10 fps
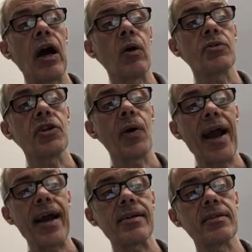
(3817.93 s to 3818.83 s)
Also,
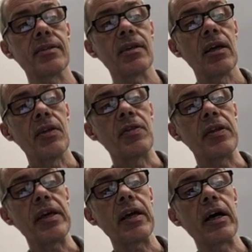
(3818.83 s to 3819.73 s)
as
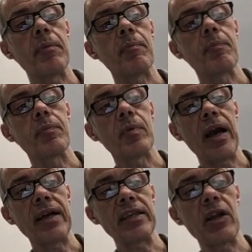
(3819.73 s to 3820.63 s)
the um,
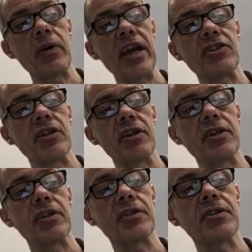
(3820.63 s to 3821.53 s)
as elongation
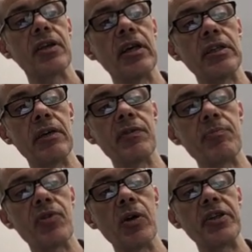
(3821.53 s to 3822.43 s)
occurs,
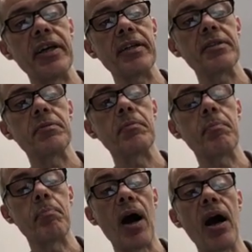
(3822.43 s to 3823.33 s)
different proteins
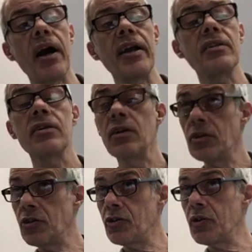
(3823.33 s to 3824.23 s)
bind
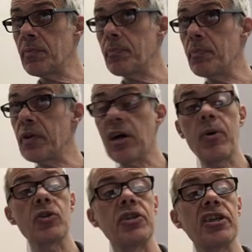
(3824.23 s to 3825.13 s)
to the, the
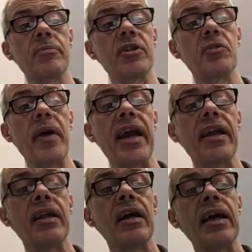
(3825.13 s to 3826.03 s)
carboxy terminal
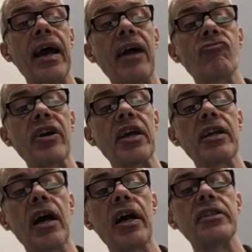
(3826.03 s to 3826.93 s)
domain and
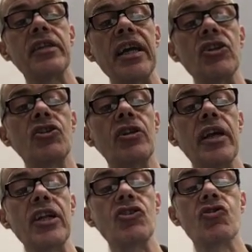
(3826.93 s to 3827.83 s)
recognize in,
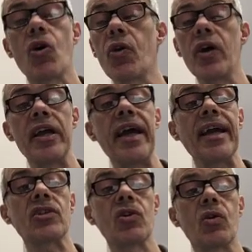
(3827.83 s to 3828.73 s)
intron and
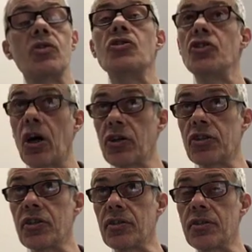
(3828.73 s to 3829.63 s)
exon
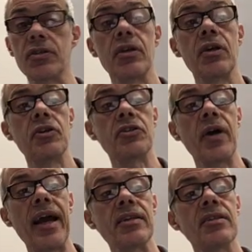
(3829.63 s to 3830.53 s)
junctions.
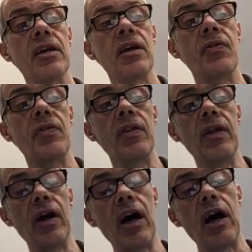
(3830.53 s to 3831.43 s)
So as
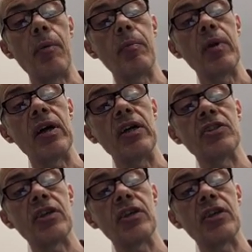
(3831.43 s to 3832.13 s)
um, a,